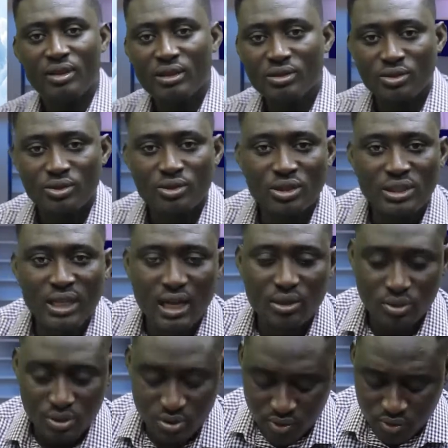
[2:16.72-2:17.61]
to do that
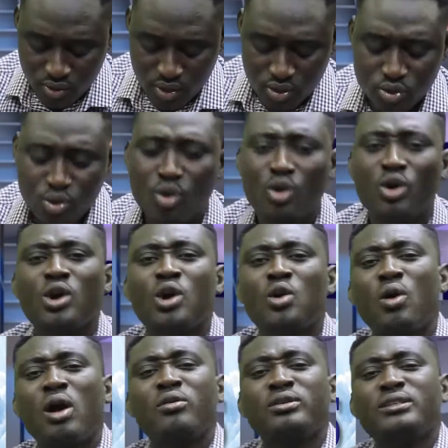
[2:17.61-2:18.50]
with your God. So
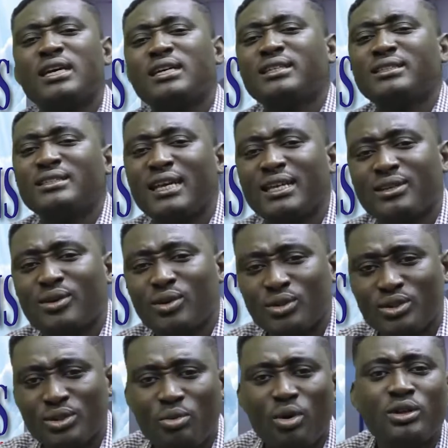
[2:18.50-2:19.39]
when we say Christian
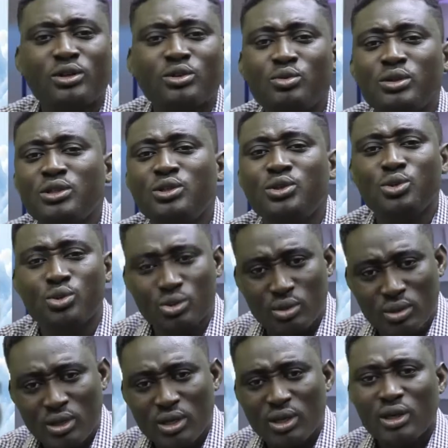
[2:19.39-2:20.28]
courtship, what do we do
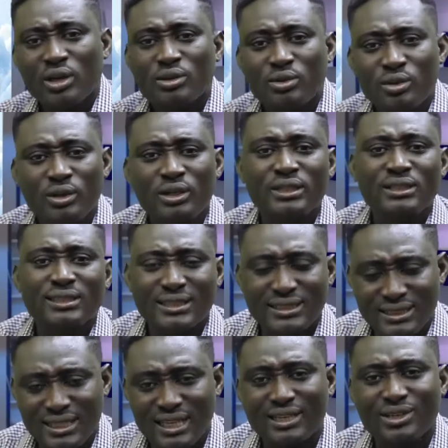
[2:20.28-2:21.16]
during
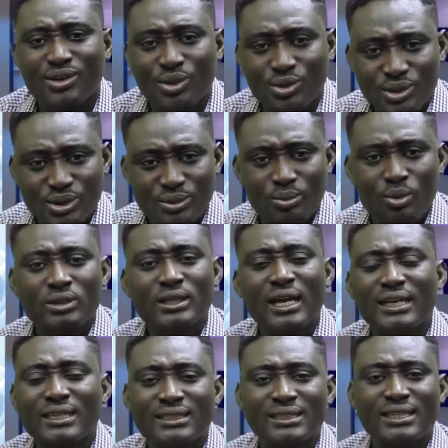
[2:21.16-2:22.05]
Christian courtship? What are
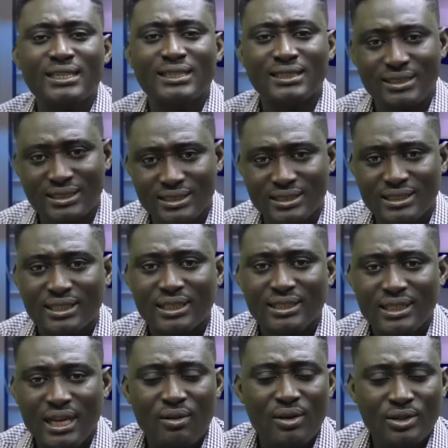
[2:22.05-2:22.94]
the things
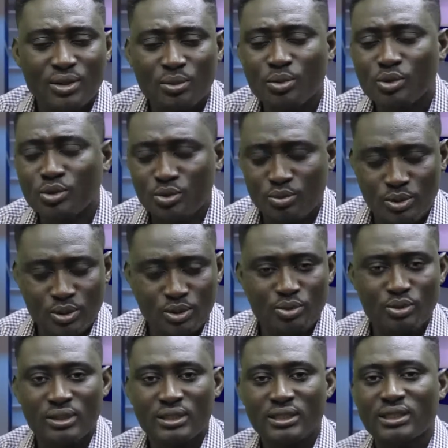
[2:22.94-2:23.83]
that we are supposed to be
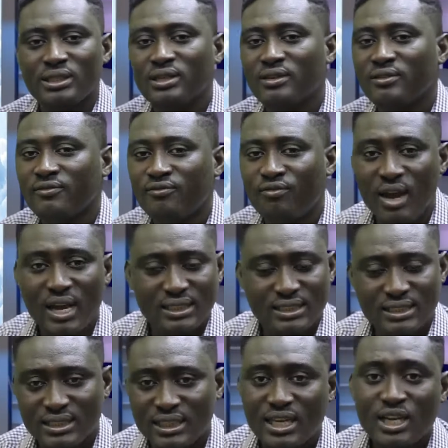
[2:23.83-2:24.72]
doing?
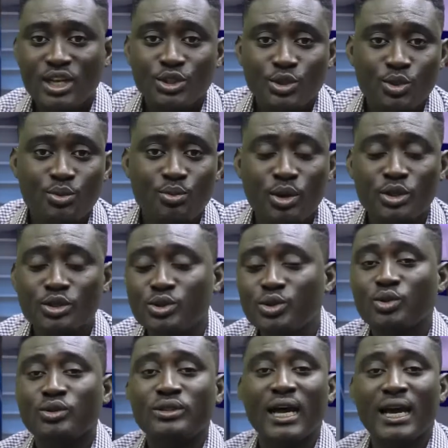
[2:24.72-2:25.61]
First, you must
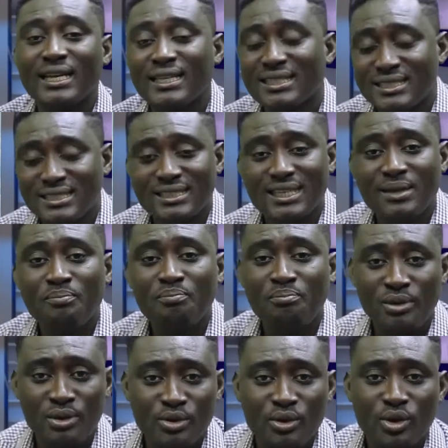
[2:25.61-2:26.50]
know that it is a
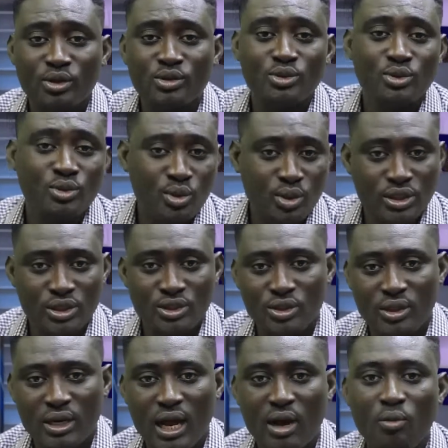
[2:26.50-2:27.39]
period to know each
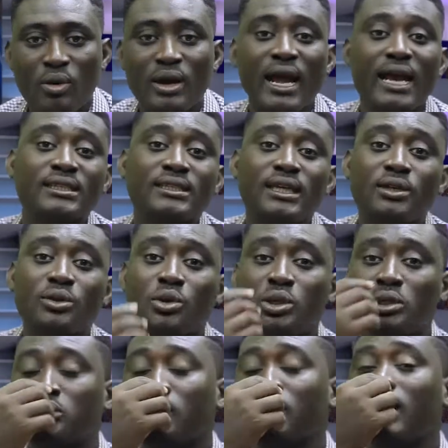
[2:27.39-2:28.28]
other. When I say know
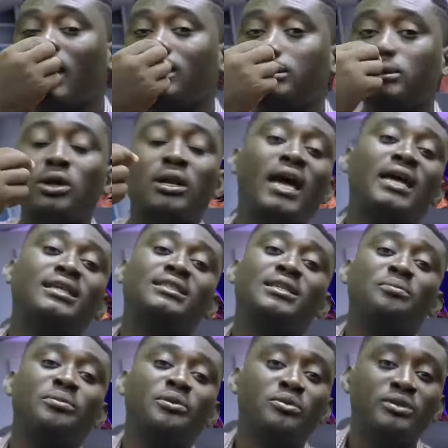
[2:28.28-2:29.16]
each other, it's not like
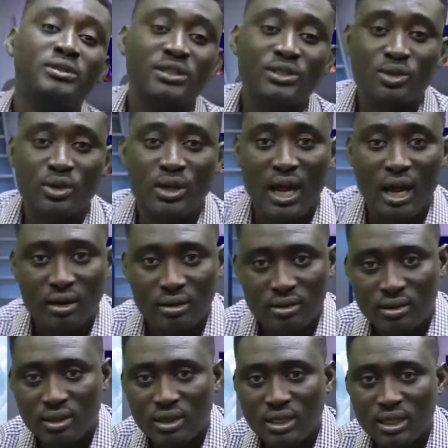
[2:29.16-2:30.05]
sleeping with each other.
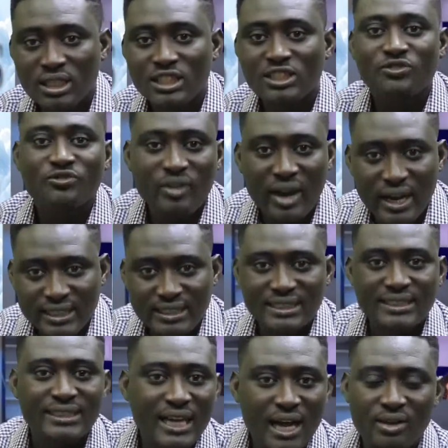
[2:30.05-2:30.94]
It's
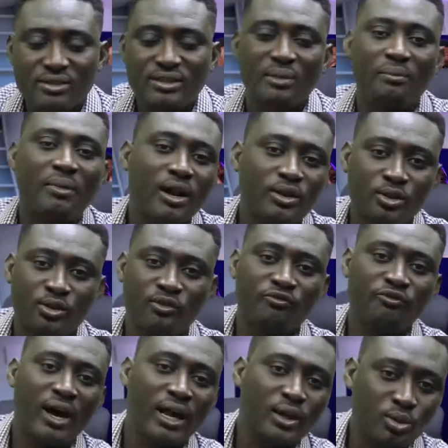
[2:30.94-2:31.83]
finding out about your
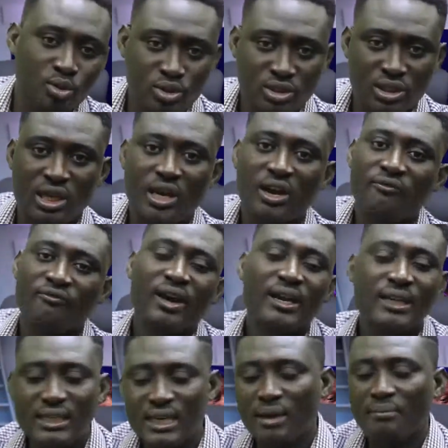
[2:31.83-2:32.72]
values,
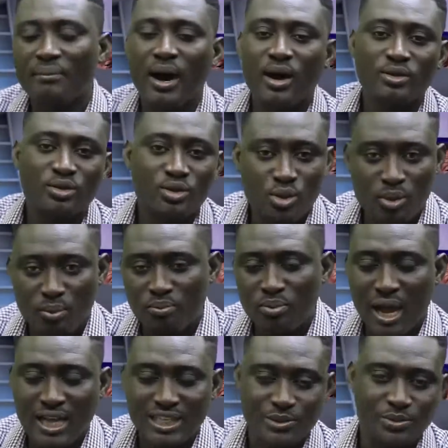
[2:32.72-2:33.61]
finding about your
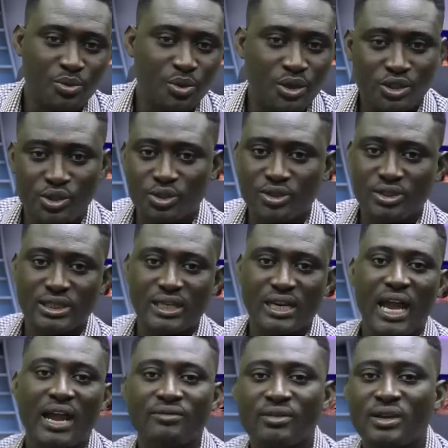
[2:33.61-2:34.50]
aspirations in
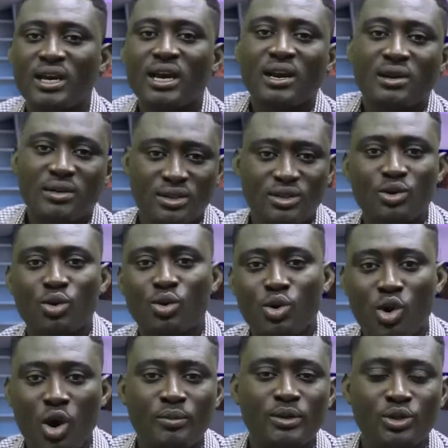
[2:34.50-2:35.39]
life. You know,
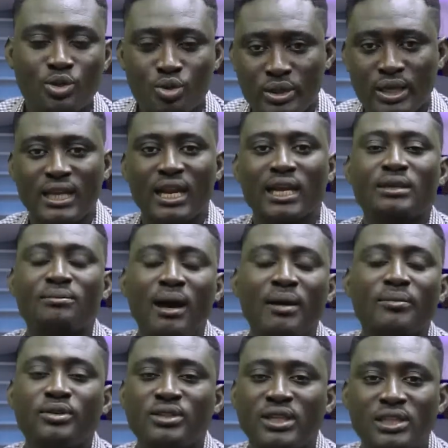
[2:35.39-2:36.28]
coming together. The
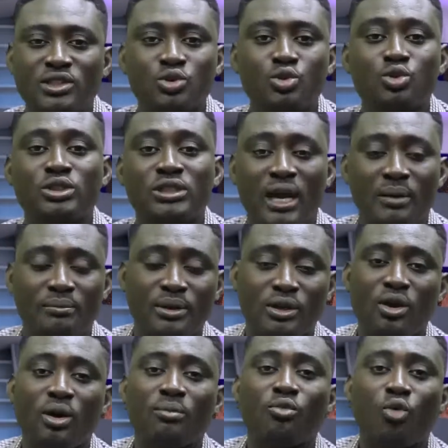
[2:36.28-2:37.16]
Bible says two shall
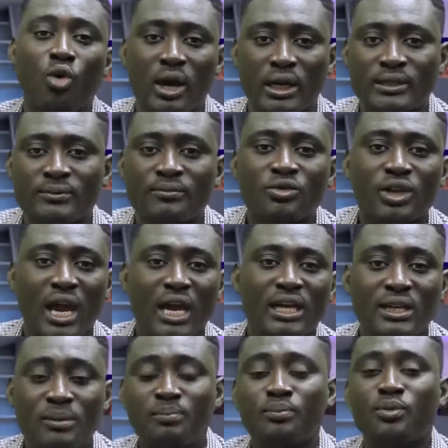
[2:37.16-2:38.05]
become one.
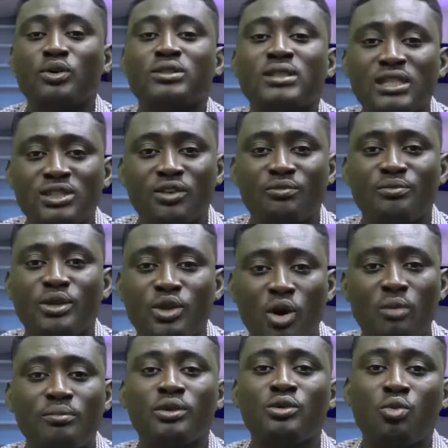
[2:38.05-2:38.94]
The process of
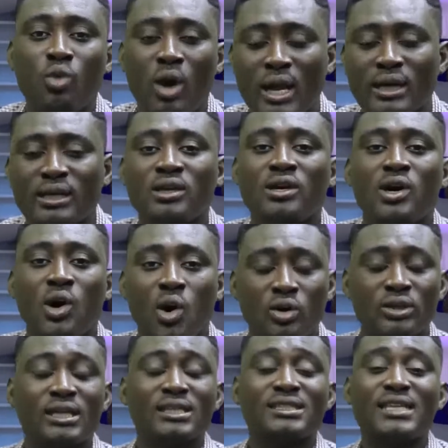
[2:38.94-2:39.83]
becoming one,
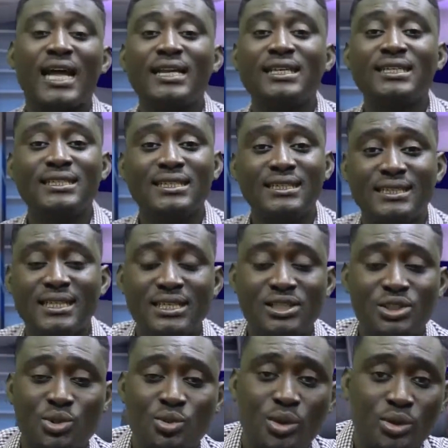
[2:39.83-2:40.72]
understanding the
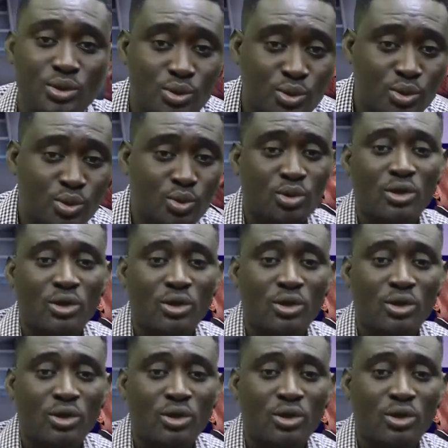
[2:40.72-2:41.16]
things you want to do,